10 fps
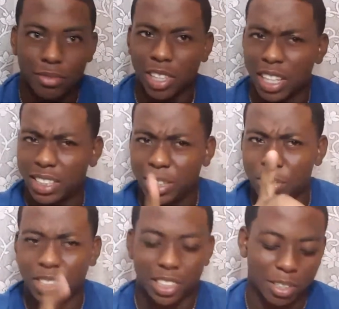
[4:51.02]
You wanna see
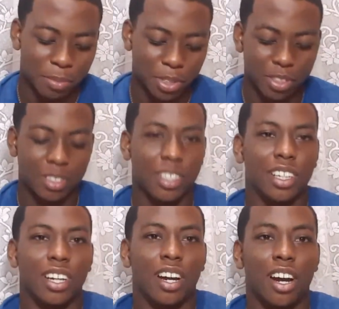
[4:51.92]
what's the number?
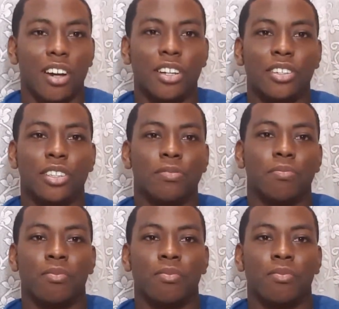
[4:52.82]
Alright, good.